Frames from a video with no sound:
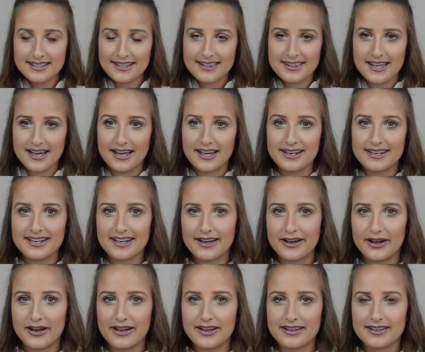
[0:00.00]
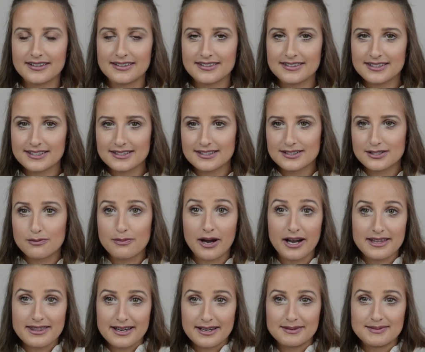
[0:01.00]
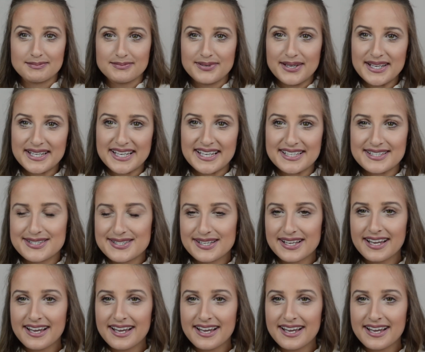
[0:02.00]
that to buy them because